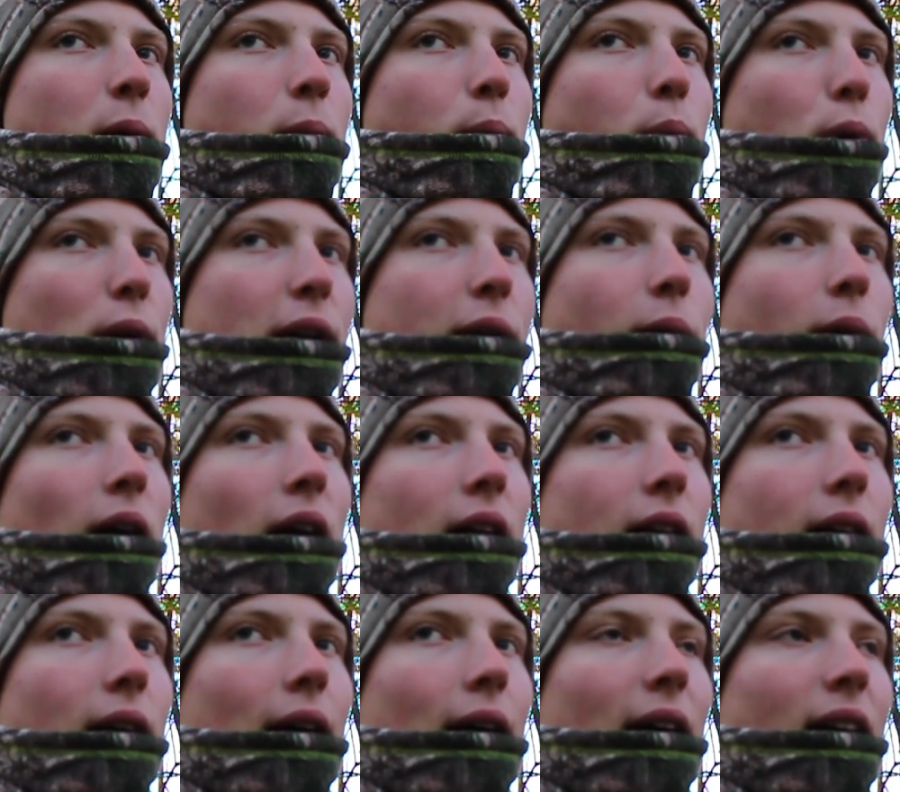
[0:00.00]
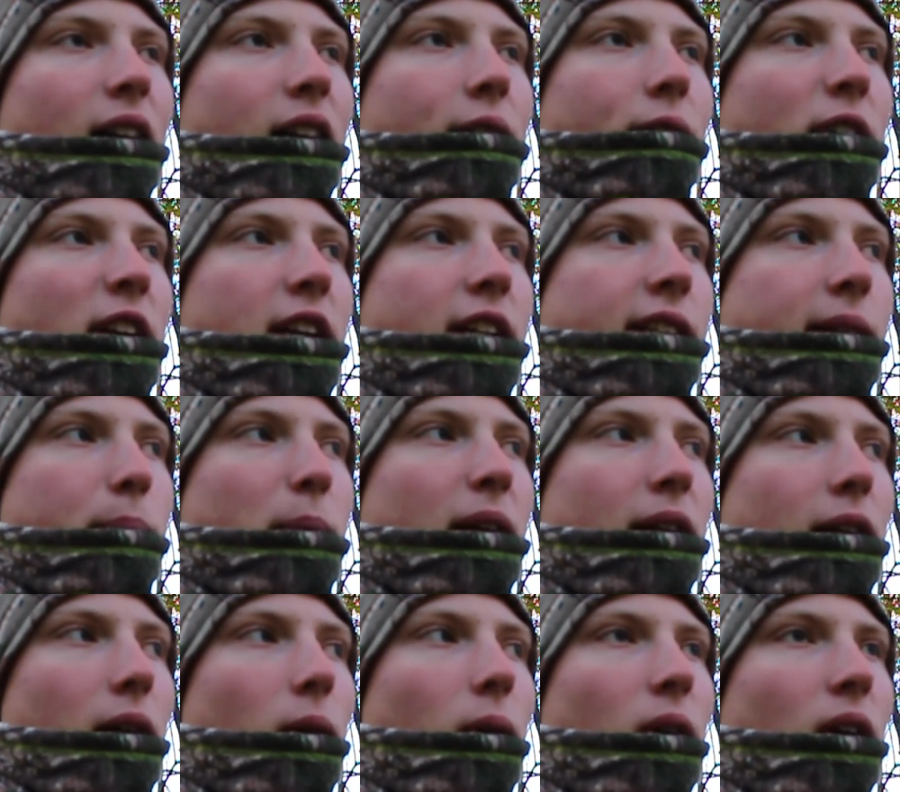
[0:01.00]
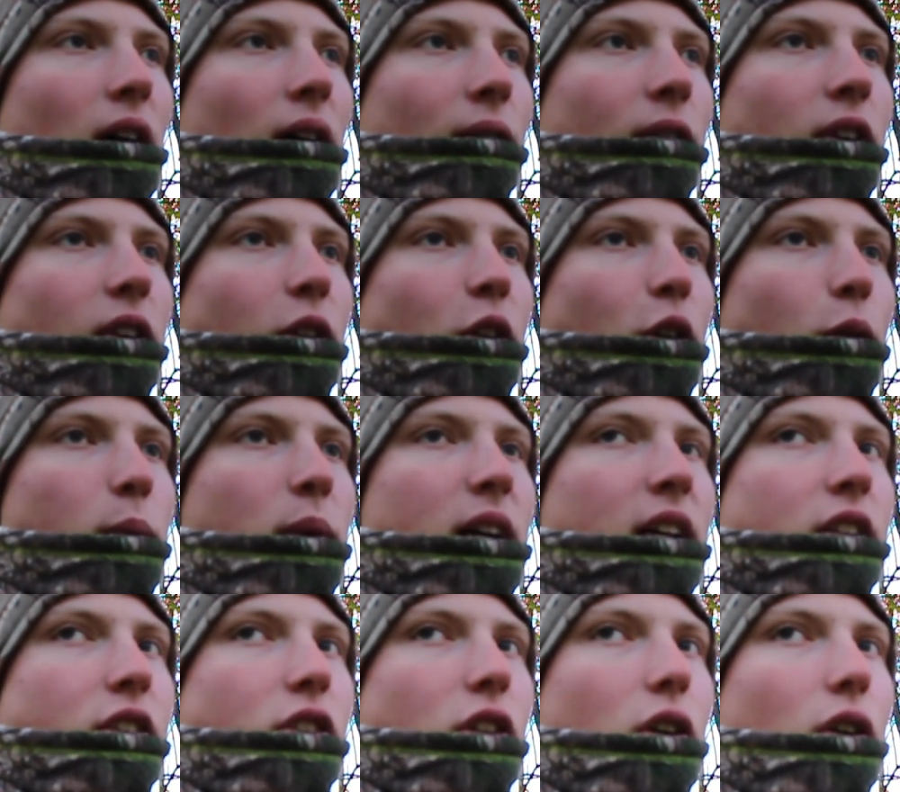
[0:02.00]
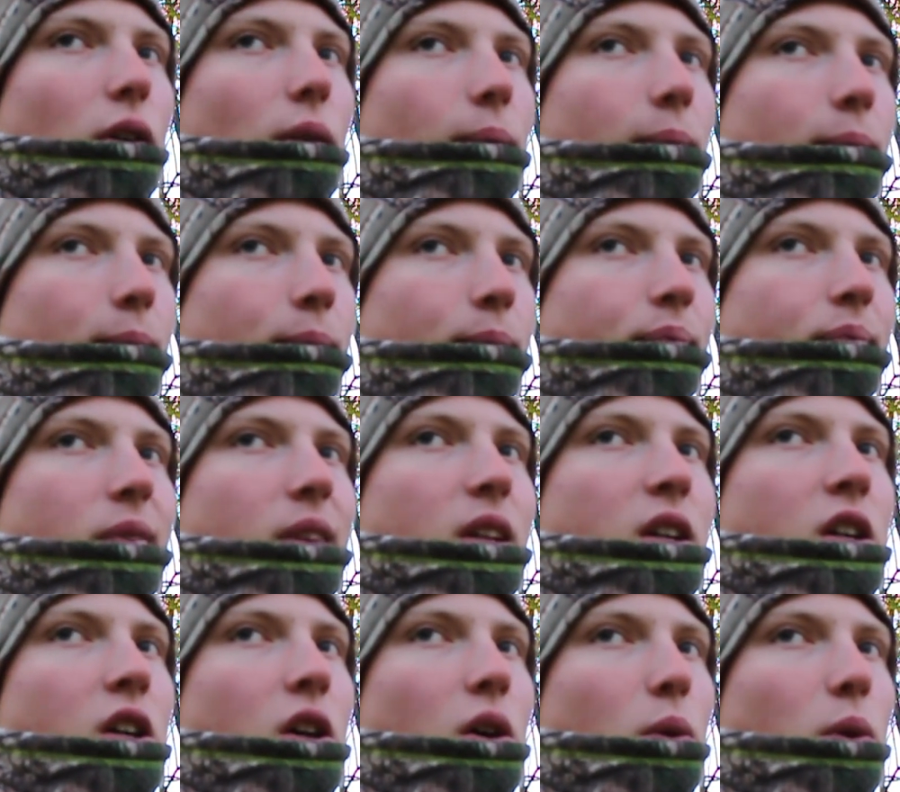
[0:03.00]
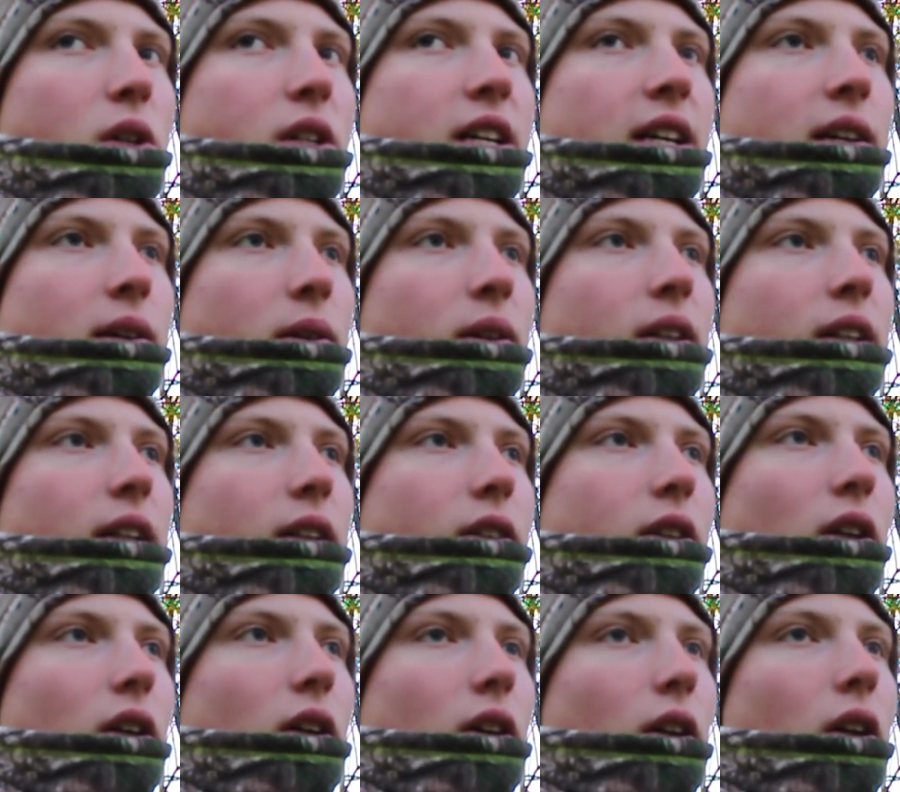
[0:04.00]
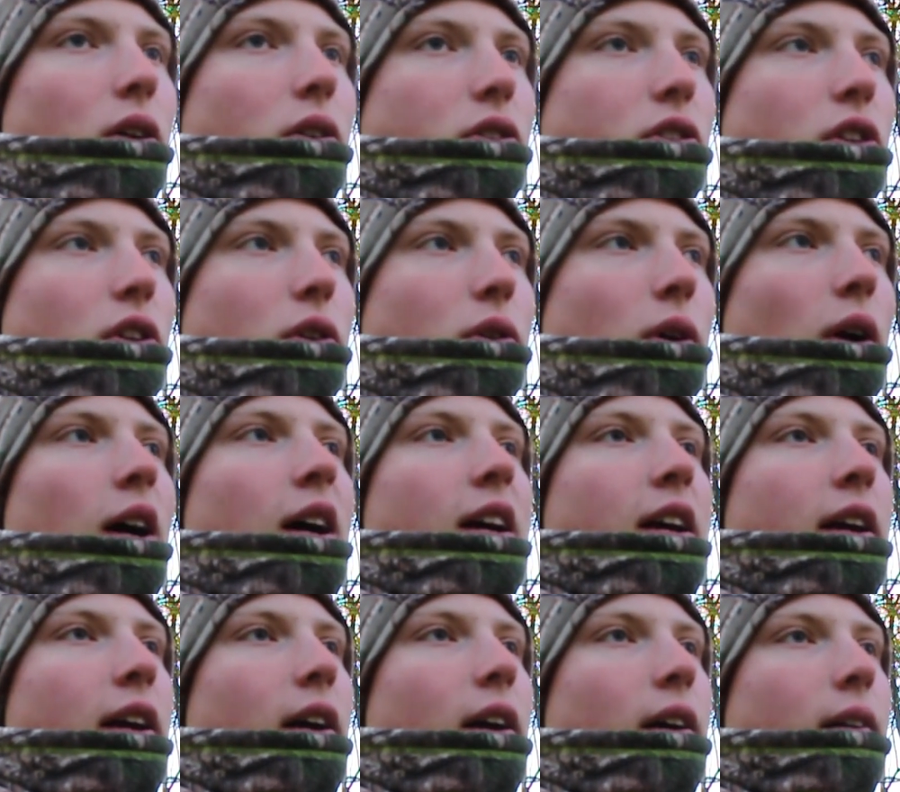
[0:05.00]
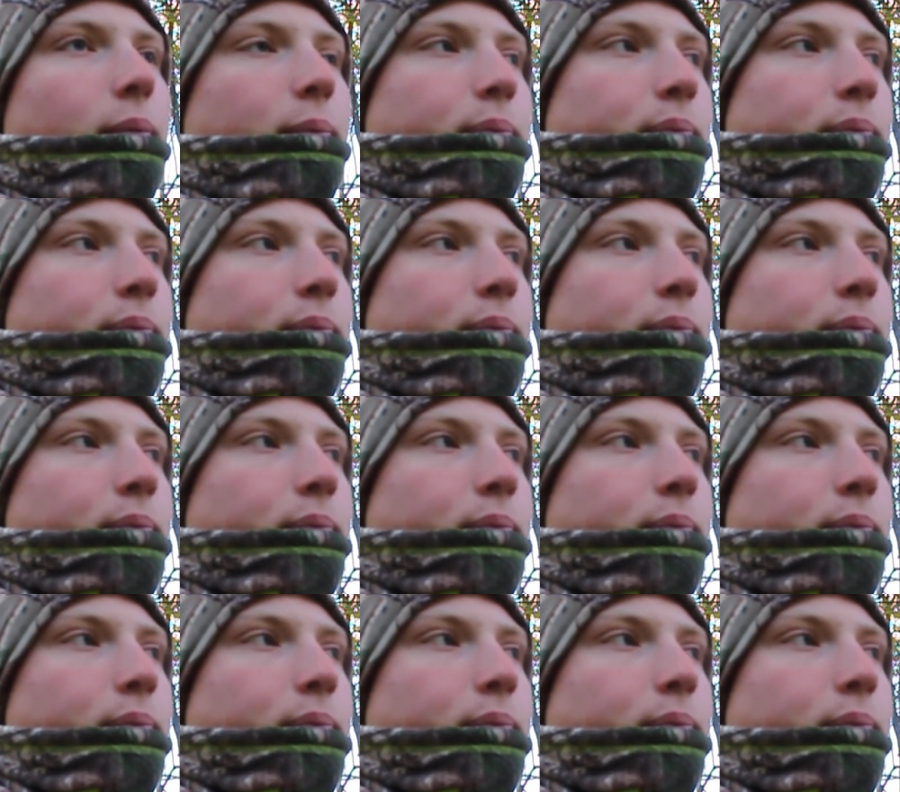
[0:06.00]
Pre-rut activities have been going on for a little bit, so we're getting really close to the rut here.